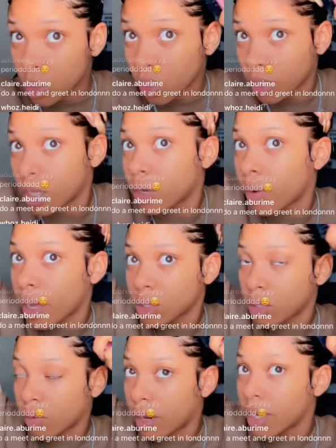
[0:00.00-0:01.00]
in Orlando, I
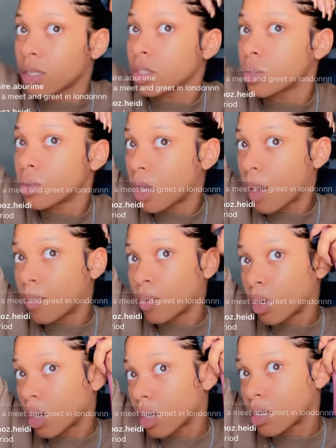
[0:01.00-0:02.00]
actually ran into a couple
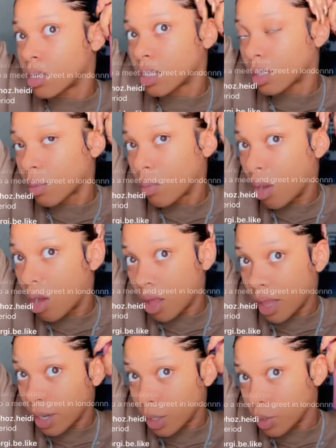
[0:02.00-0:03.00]
of girls at the mall
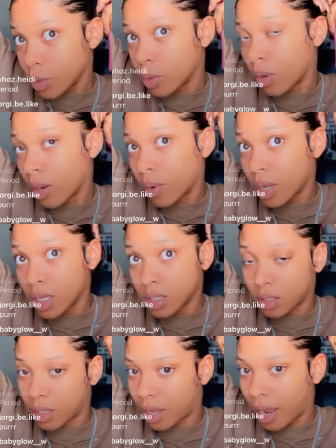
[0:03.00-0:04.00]
that knew who I
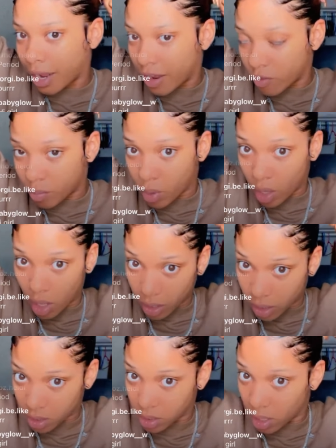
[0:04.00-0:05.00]
was, and, like, I gave them a
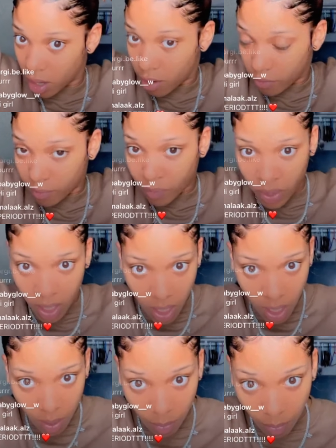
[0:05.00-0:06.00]
hug and stuff.
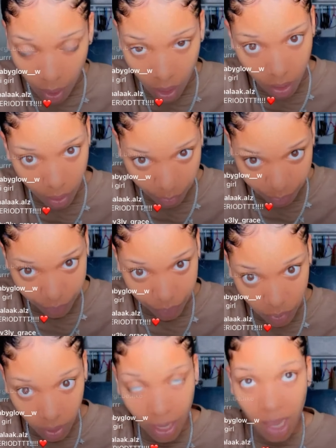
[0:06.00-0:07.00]
But,
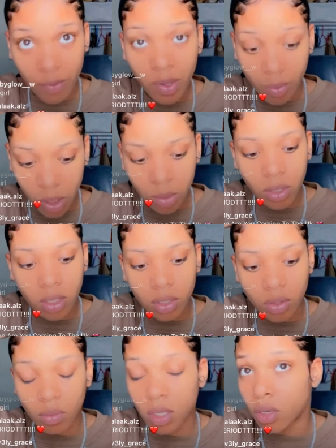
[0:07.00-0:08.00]
yeah, we wish we could
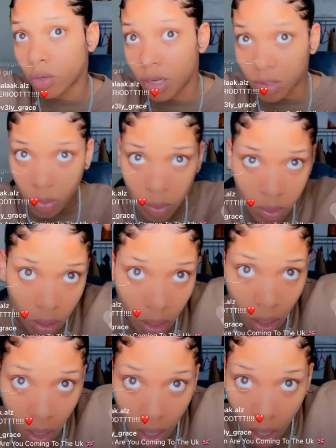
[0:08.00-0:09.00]
do meet and greets. We would
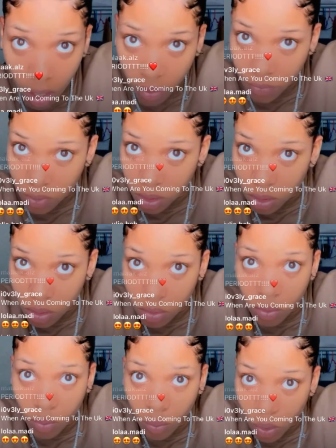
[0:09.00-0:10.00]
love
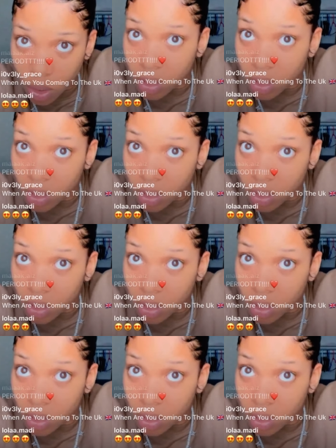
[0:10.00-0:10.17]
to. We